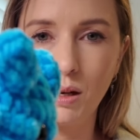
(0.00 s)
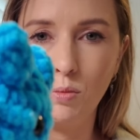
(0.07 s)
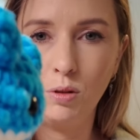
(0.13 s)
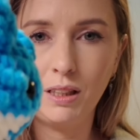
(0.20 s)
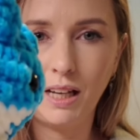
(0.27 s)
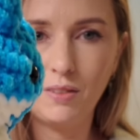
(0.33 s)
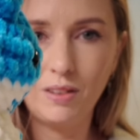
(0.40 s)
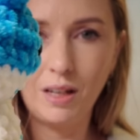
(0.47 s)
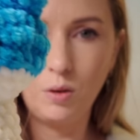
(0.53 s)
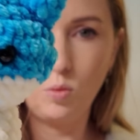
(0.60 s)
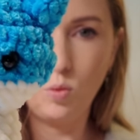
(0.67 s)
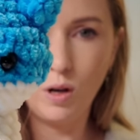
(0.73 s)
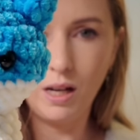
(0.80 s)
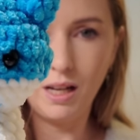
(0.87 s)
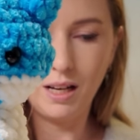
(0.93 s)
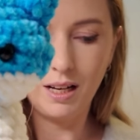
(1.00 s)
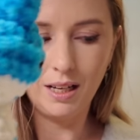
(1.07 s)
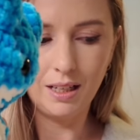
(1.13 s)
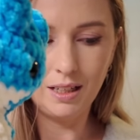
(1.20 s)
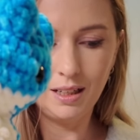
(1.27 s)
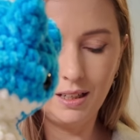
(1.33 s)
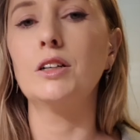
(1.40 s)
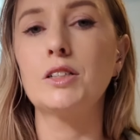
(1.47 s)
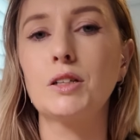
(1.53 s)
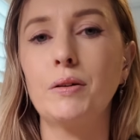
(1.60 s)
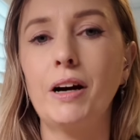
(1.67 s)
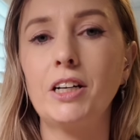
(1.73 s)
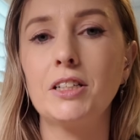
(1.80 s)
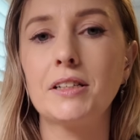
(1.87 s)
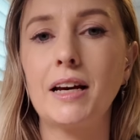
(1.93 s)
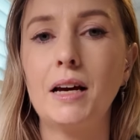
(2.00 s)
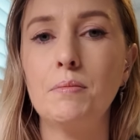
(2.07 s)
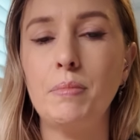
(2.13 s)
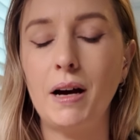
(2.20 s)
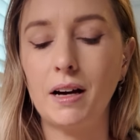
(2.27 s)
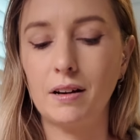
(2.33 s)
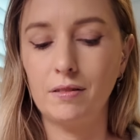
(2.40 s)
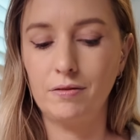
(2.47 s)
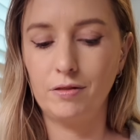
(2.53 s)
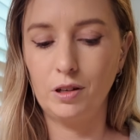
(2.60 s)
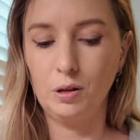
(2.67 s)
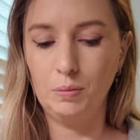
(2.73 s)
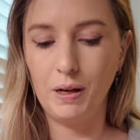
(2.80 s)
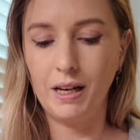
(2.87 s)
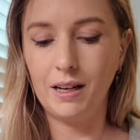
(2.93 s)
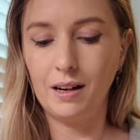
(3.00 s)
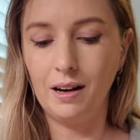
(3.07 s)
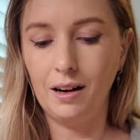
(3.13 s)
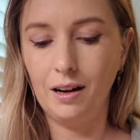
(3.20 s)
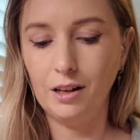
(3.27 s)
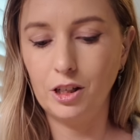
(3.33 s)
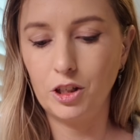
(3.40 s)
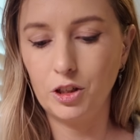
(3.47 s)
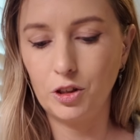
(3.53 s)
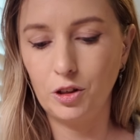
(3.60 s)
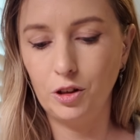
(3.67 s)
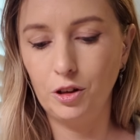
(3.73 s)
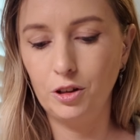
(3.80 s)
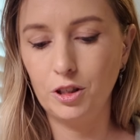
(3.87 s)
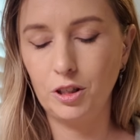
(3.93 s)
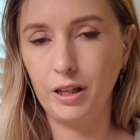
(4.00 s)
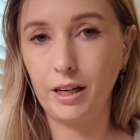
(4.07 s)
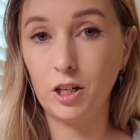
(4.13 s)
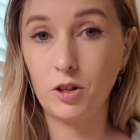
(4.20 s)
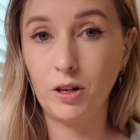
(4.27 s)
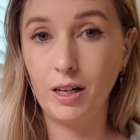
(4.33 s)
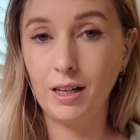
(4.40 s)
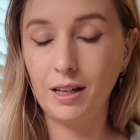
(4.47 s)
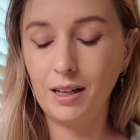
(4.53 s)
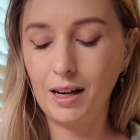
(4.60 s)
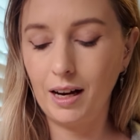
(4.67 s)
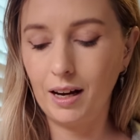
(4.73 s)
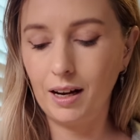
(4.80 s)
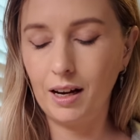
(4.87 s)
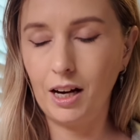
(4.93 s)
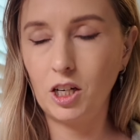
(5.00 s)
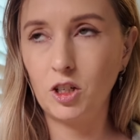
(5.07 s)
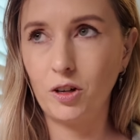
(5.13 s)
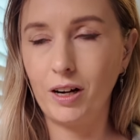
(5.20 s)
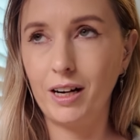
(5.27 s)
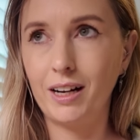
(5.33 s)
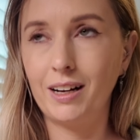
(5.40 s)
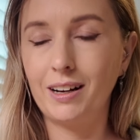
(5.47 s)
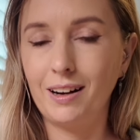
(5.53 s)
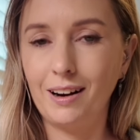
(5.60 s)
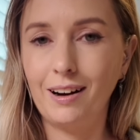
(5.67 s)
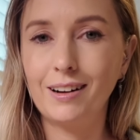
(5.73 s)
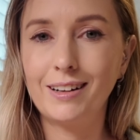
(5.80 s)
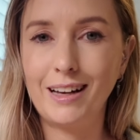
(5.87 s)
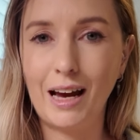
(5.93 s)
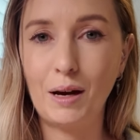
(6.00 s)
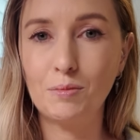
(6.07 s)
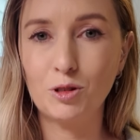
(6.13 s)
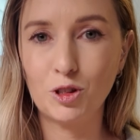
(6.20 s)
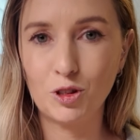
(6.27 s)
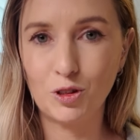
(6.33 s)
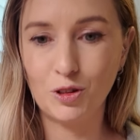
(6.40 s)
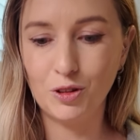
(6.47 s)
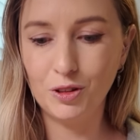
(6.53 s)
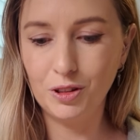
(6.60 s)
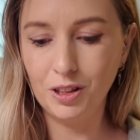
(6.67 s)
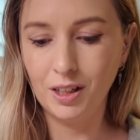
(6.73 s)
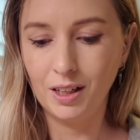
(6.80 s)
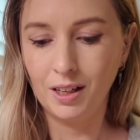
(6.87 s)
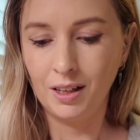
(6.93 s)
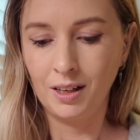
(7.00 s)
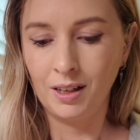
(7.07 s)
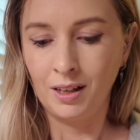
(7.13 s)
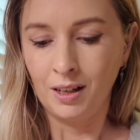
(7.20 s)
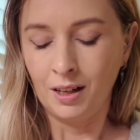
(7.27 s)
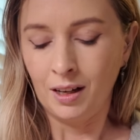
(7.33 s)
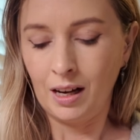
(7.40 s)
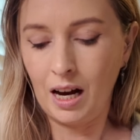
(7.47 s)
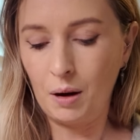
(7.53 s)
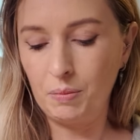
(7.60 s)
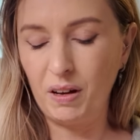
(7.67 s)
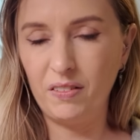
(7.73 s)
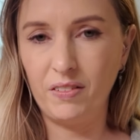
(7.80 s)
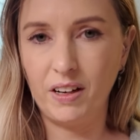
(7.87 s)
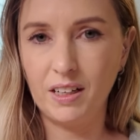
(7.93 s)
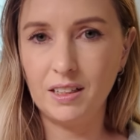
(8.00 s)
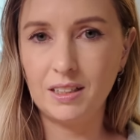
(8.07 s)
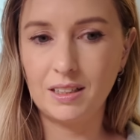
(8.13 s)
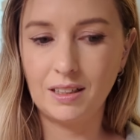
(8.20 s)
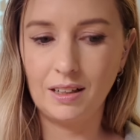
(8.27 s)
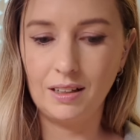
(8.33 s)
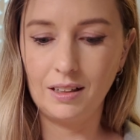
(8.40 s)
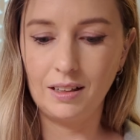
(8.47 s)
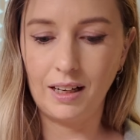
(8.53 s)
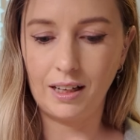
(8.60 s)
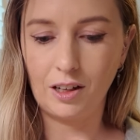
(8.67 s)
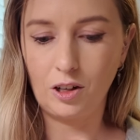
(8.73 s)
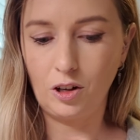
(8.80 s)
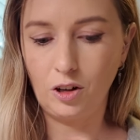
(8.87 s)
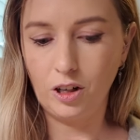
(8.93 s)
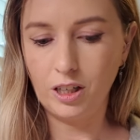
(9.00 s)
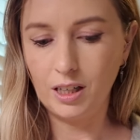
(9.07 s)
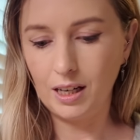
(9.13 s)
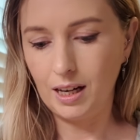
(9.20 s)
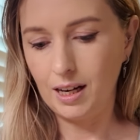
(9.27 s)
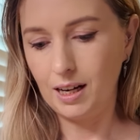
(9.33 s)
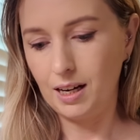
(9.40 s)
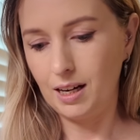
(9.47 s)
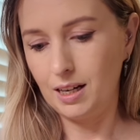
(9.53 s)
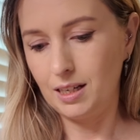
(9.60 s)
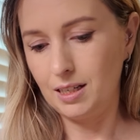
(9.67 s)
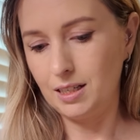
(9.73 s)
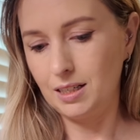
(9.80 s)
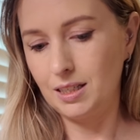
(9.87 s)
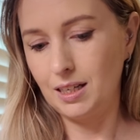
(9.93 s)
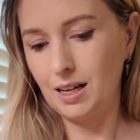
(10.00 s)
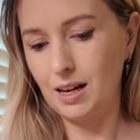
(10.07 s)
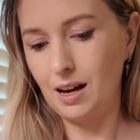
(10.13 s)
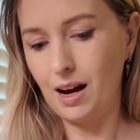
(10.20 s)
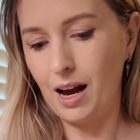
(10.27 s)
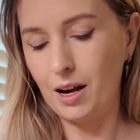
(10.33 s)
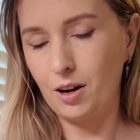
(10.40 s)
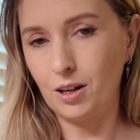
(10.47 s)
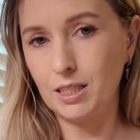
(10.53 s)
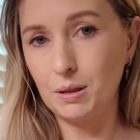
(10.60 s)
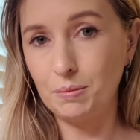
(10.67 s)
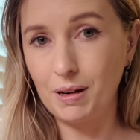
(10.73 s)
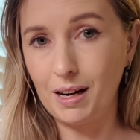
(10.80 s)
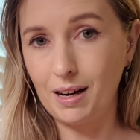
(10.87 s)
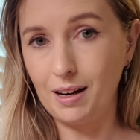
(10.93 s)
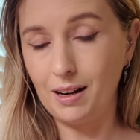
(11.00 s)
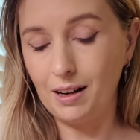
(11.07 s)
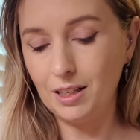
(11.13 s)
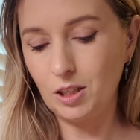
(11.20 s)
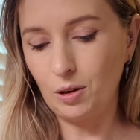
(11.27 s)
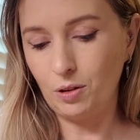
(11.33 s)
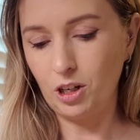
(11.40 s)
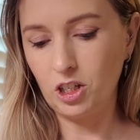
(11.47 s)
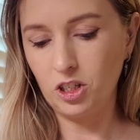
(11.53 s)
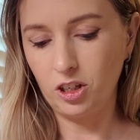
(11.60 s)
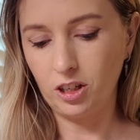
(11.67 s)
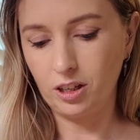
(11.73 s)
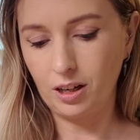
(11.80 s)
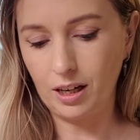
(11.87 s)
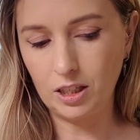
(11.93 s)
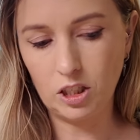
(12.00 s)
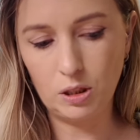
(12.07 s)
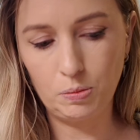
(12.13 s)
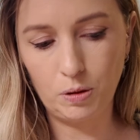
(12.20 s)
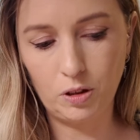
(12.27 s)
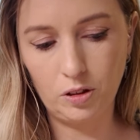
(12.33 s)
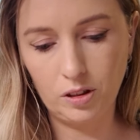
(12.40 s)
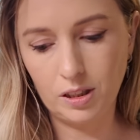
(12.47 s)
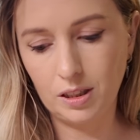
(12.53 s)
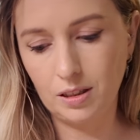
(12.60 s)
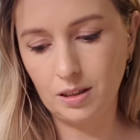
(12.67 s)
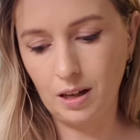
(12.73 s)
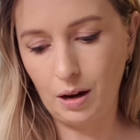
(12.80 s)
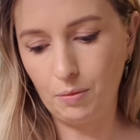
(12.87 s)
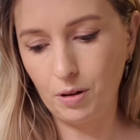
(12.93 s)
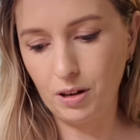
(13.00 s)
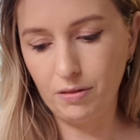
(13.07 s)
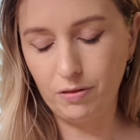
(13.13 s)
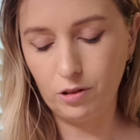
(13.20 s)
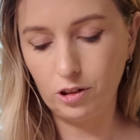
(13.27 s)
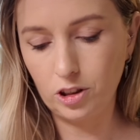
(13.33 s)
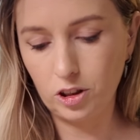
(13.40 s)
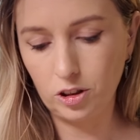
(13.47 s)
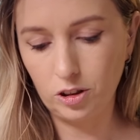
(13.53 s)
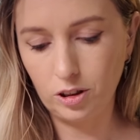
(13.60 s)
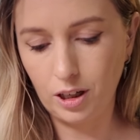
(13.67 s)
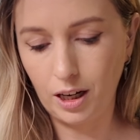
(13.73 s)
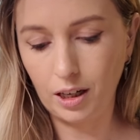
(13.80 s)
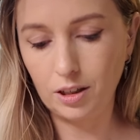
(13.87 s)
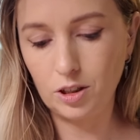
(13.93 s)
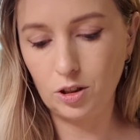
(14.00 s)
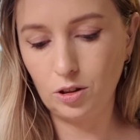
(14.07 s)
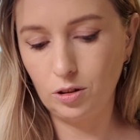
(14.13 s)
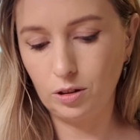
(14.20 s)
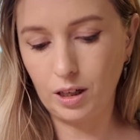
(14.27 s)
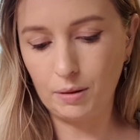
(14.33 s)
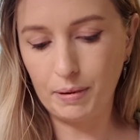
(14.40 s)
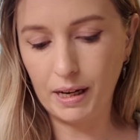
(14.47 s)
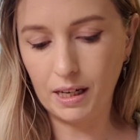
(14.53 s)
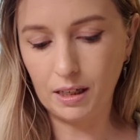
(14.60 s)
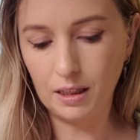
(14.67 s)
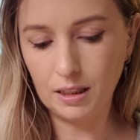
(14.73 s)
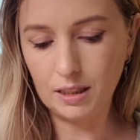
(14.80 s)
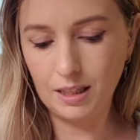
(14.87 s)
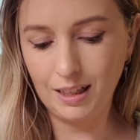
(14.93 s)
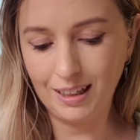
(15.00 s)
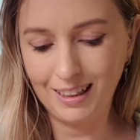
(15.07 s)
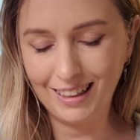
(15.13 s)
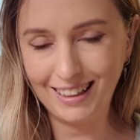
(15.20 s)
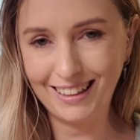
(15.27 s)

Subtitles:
we'll leave it at 1. Also, I just came back from a card show, so like a trading card game show event, like a con, and I got some cards. So I'm going to show you guys just because I'm going to force you guys to look at my cards.